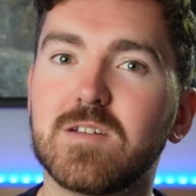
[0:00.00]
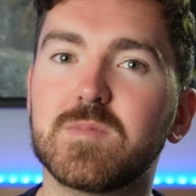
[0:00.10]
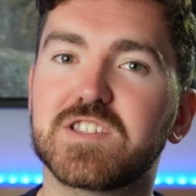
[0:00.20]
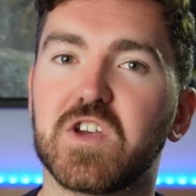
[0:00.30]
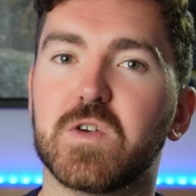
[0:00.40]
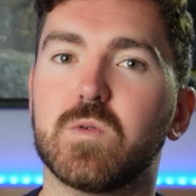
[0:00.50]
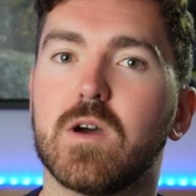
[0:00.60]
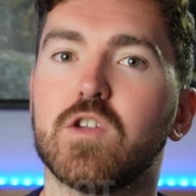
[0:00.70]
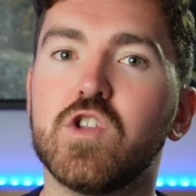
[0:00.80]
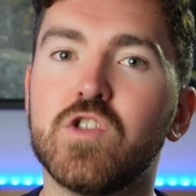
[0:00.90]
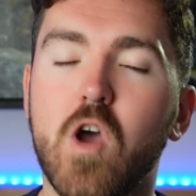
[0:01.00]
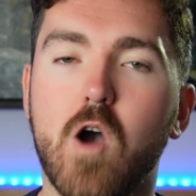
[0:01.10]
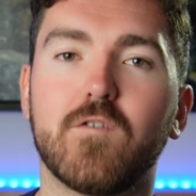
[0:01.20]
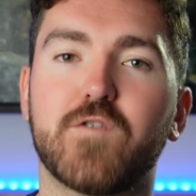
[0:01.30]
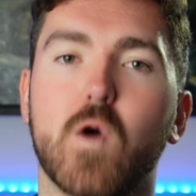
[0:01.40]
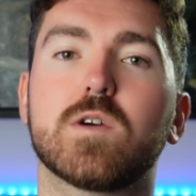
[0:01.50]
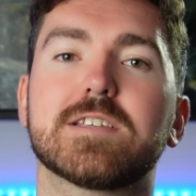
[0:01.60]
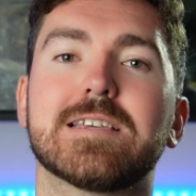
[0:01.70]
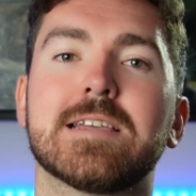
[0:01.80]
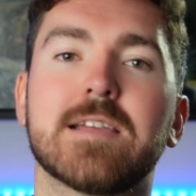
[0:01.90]
number two, not
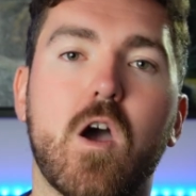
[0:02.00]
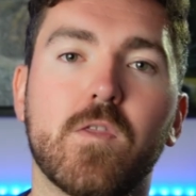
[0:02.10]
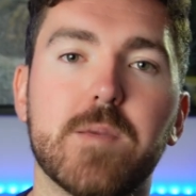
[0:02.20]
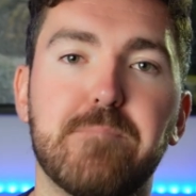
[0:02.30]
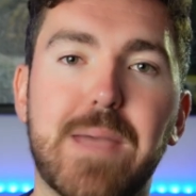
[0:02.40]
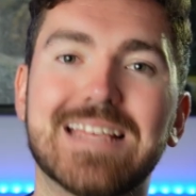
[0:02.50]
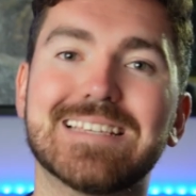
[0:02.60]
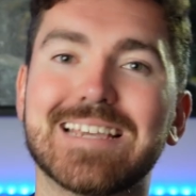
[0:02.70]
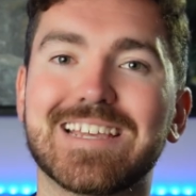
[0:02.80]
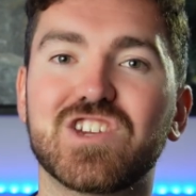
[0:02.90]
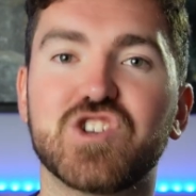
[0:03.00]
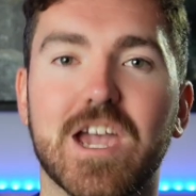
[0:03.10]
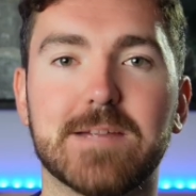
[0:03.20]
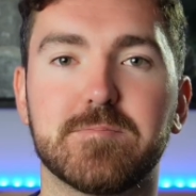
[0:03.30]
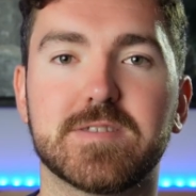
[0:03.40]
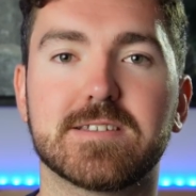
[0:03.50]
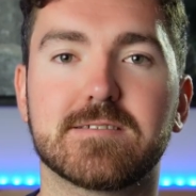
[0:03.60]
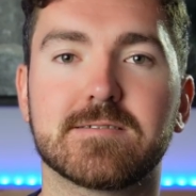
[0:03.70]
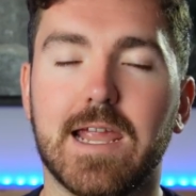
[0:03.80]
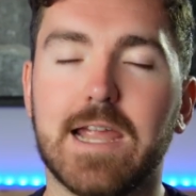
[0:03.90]
focusing on the basic shapes.
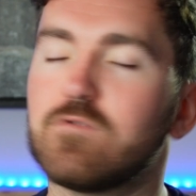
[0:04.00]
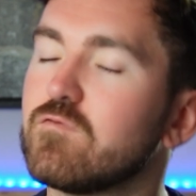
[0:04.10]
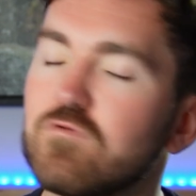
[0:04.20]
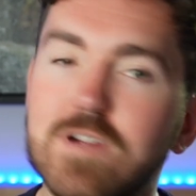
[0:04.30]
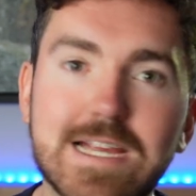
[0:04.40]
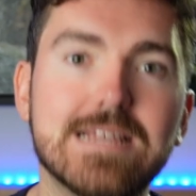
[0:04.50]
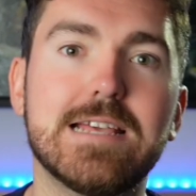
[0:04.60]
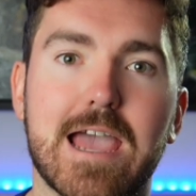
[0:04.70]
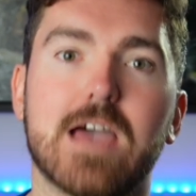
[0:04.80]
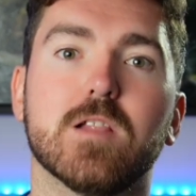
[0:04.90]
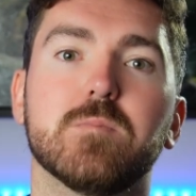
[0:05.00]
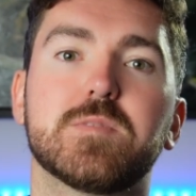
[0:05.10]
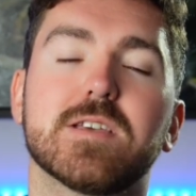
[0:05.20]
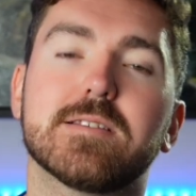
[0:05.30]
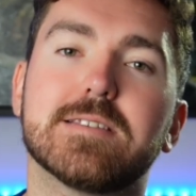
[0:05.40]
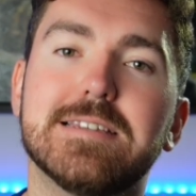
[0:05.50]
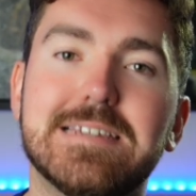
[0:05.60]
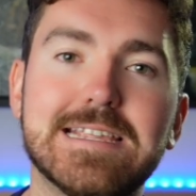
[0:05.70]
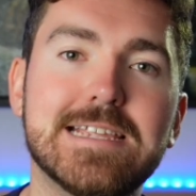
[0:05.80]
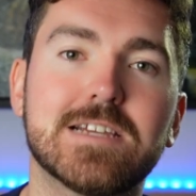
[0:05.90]
It really helps to
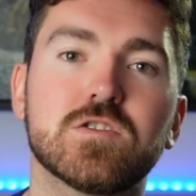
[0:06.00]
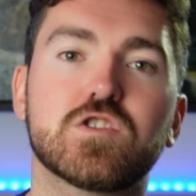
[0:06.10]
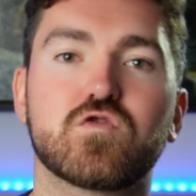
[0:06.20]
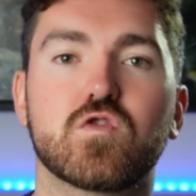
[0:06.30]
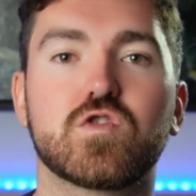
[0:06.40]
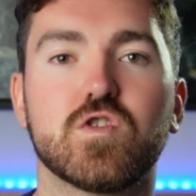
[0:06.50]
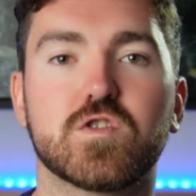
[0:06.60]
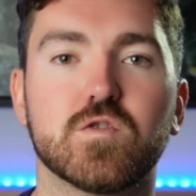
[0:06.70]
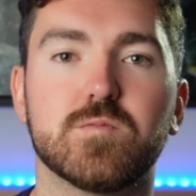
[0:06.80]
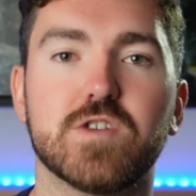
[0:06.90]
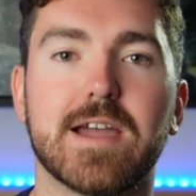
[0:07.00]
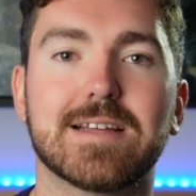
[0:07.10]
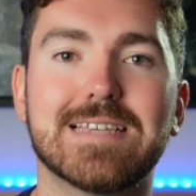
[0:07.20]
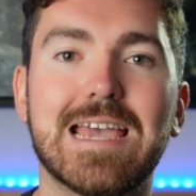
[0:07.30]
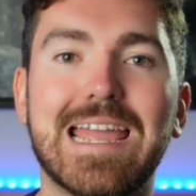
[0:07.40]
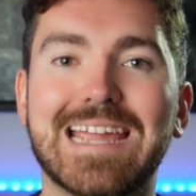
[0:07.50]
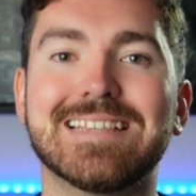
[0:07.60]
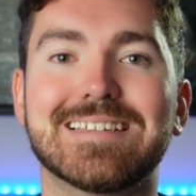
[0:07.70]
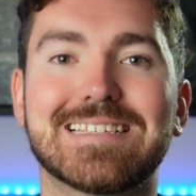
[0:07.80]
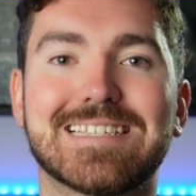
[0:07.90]
deconstruct your subject
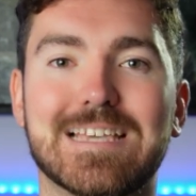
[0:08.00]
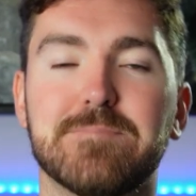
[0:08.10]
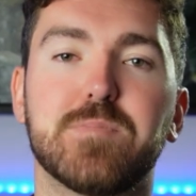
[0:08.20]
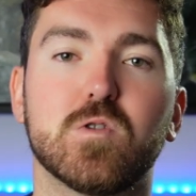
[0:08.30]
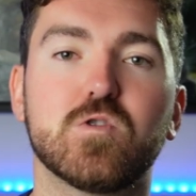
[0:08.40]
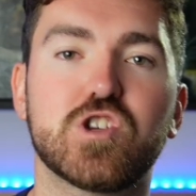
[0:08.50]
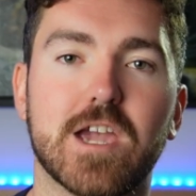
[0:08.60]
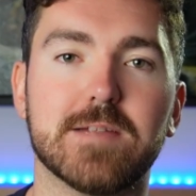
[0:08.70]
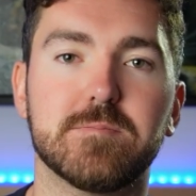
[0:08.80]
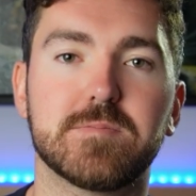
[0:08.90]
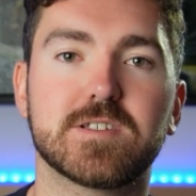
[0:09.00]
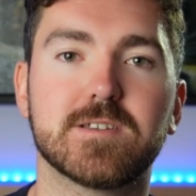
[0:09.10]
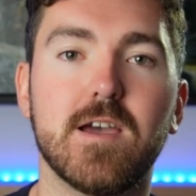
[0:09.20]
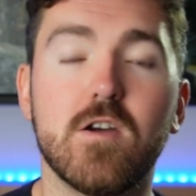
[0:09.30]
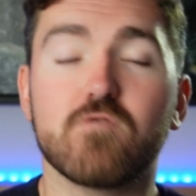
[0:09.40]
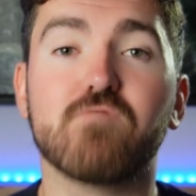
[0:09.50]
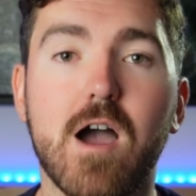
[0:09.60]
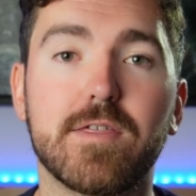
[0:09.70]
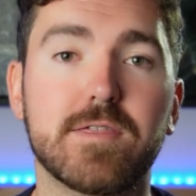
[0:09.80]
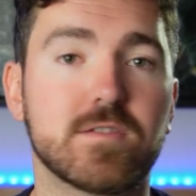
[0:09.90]
into simple shapes,
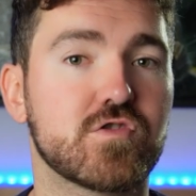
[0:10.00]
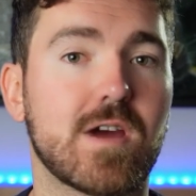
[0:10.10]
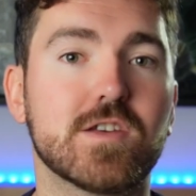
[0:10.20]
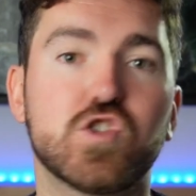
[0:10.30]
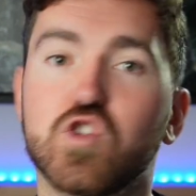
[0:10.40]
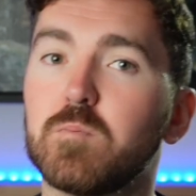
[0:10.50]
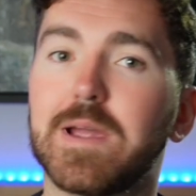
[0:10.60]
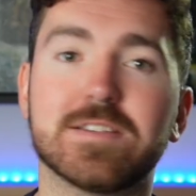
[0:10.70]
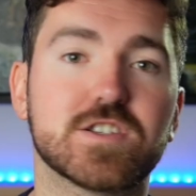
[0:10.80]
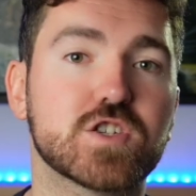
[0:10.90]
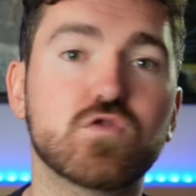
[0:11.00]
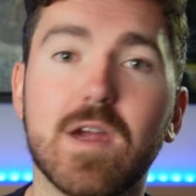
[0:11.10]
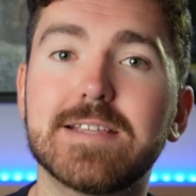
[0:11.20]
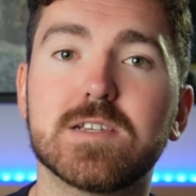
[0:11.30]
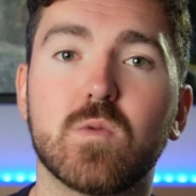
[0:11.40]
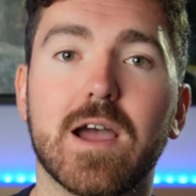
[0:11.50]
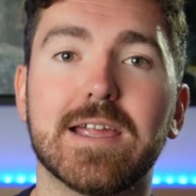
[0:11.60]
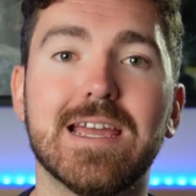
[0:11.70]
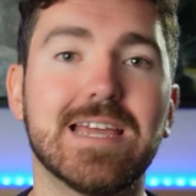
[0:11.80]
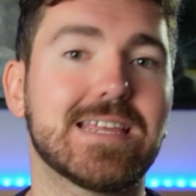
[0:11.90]
rather than trying to jump in straight
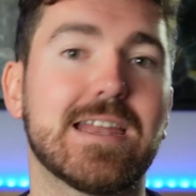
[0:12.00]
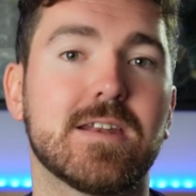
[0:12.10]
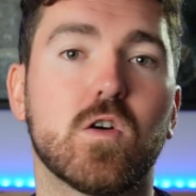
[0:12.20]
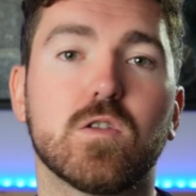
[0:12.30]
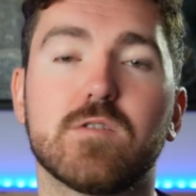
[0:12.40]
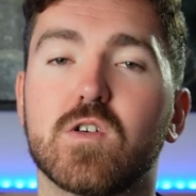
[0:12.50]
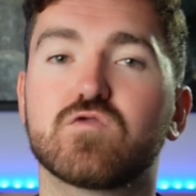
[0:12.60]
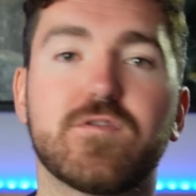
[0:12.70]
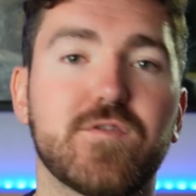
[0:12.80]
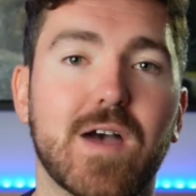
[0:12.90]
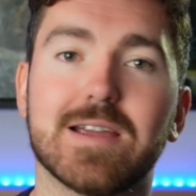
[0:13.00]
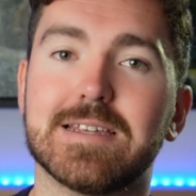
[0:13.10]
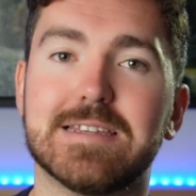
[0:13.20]
away, getting all of those refined